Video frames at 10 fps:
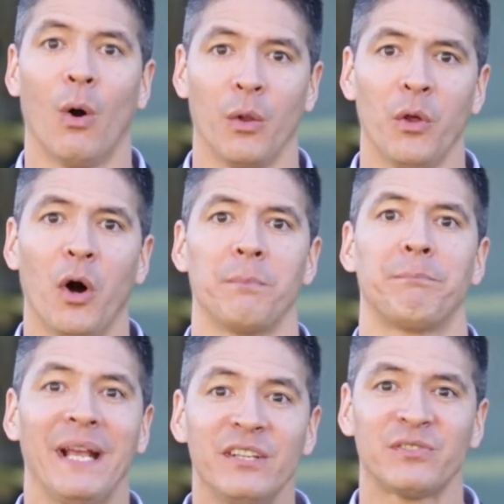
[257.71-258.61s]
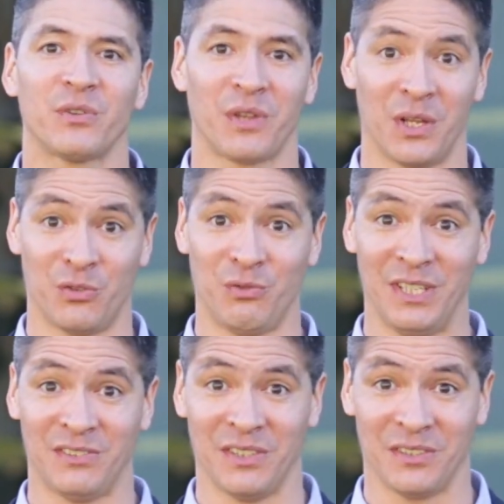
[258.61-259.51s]
or not based on those
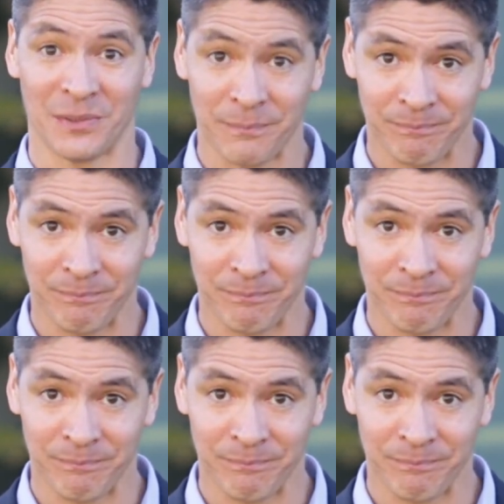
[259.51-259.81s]
features.